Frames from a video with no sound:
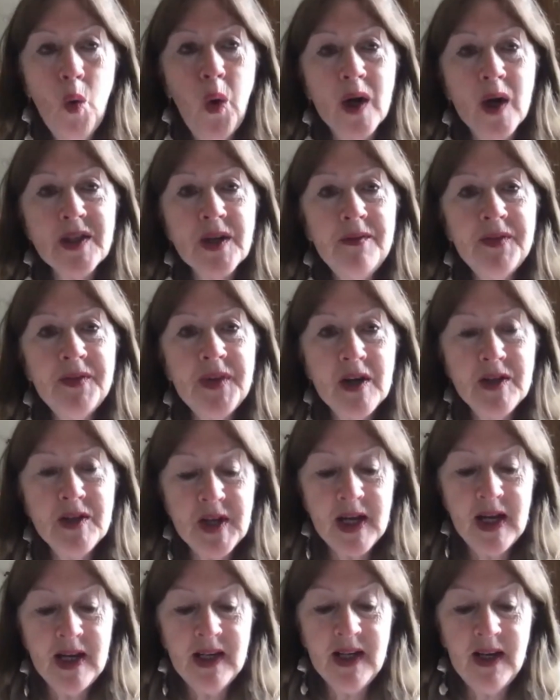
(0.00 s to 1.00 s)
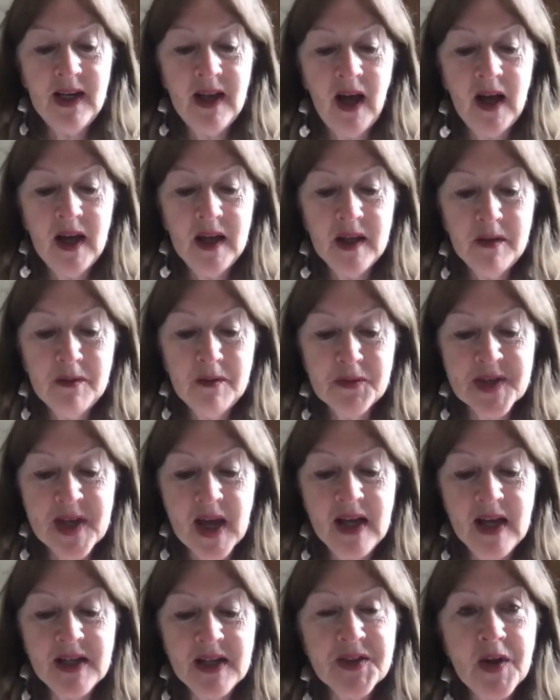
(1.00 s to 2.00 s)
What of their daily lives
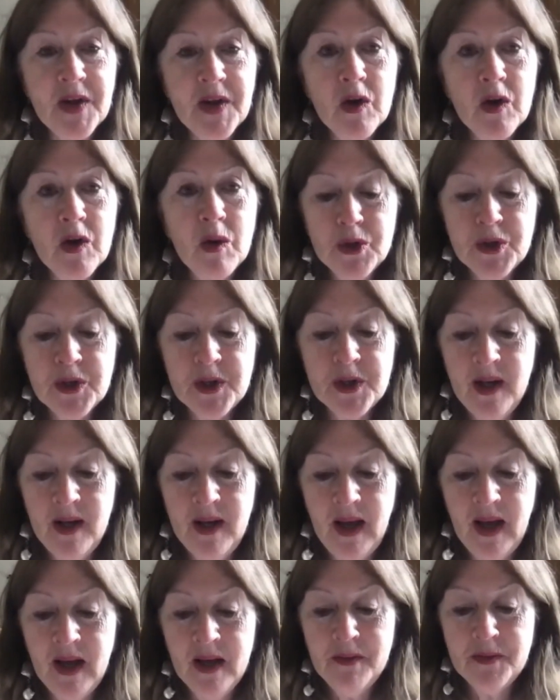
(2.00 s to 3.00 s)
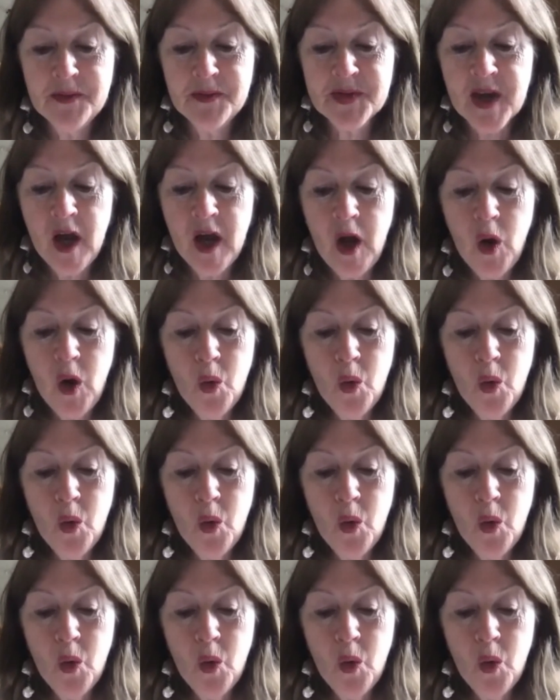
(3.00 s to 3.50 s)
and their emotional lives?